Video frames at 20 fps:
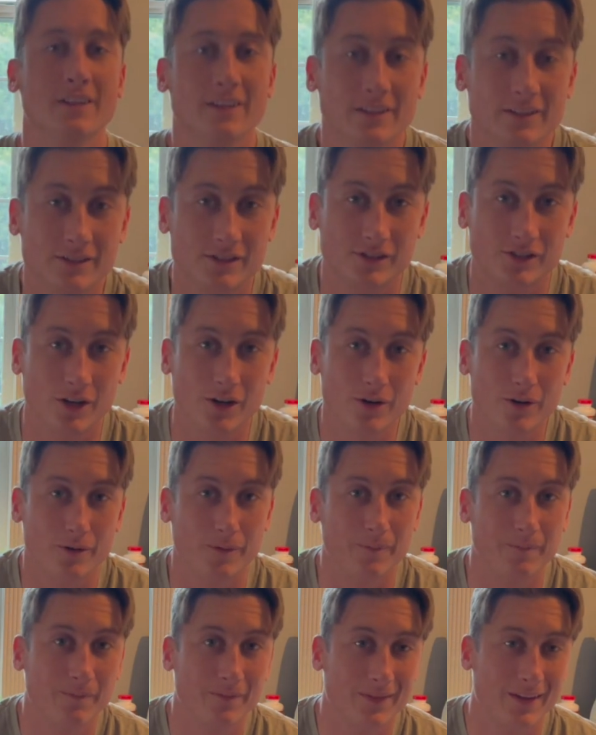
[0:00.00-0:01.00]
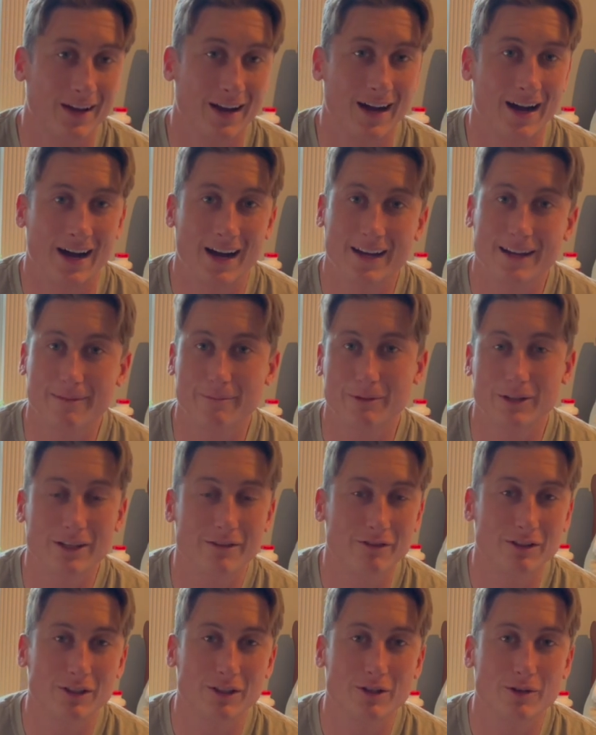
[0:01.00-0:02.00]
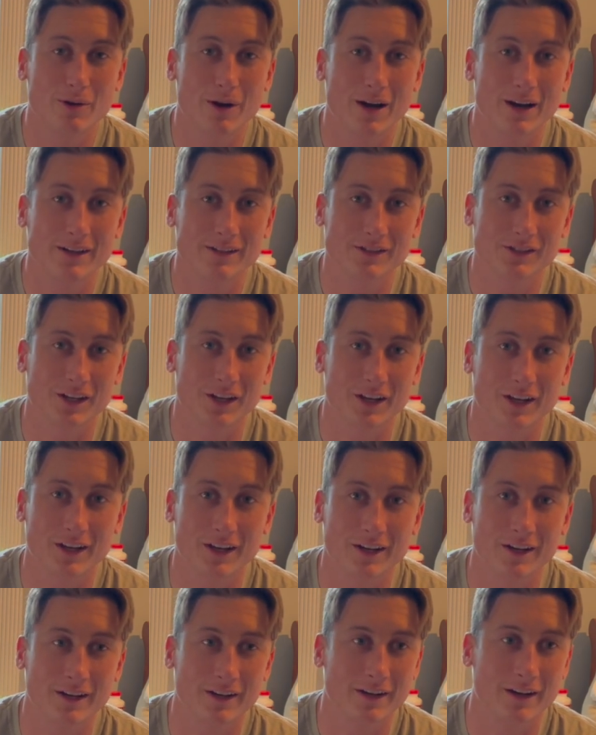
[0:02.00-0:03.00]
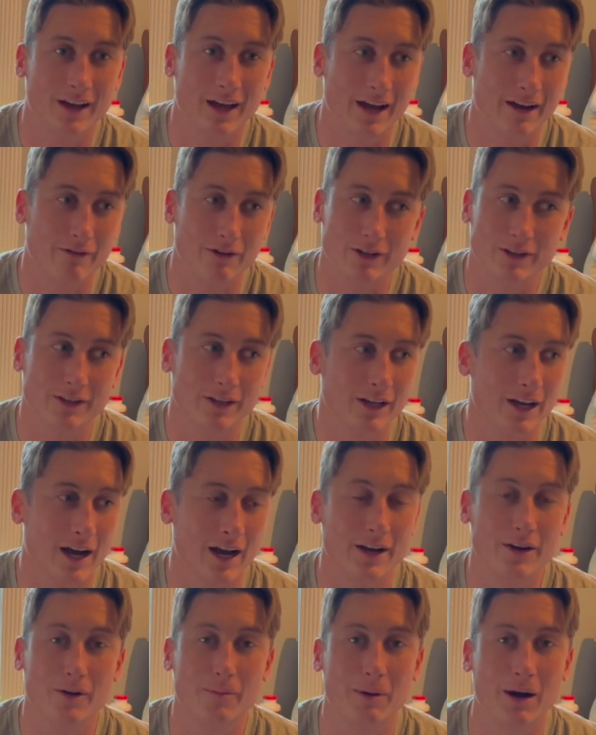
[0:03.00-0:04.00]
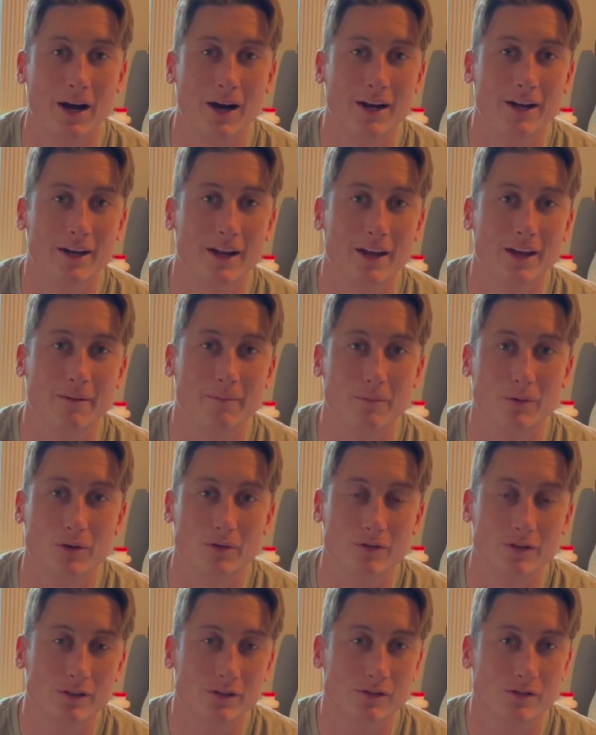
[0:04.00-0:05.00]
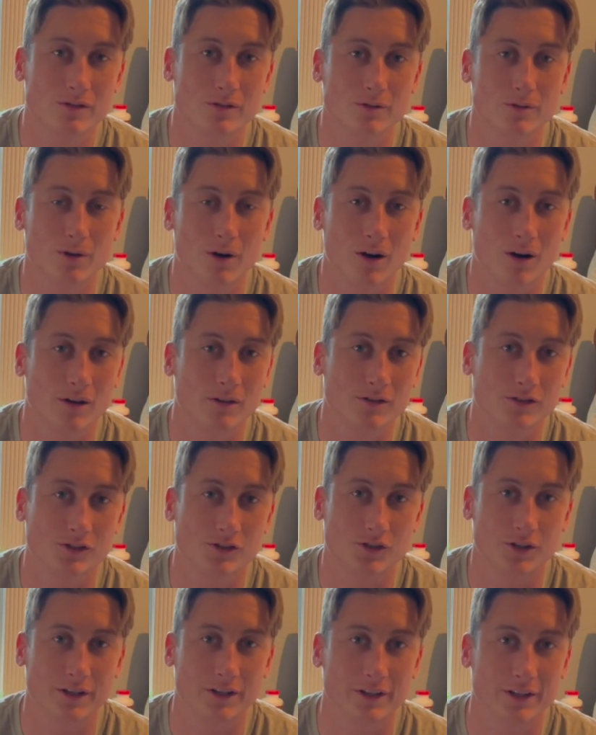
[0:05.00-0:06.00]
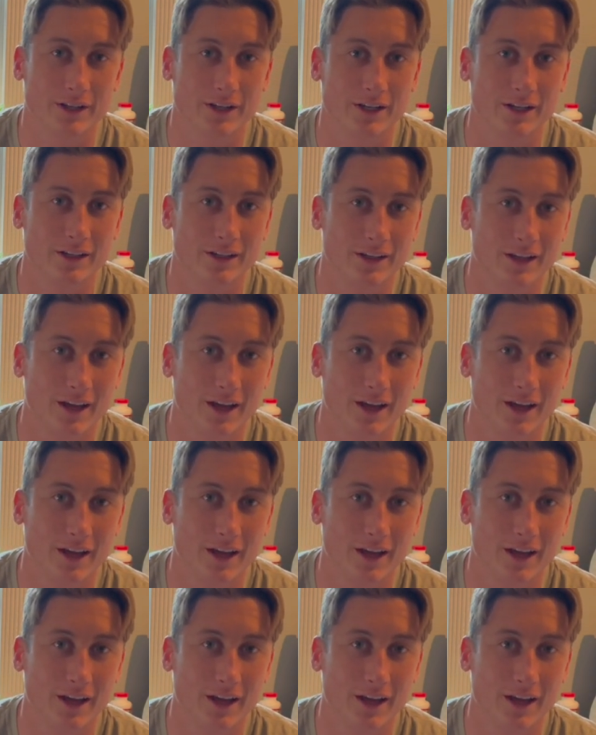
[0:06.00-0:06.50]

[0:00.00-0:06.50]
So, I am leaving the US and everything I know behind and moving to Australia.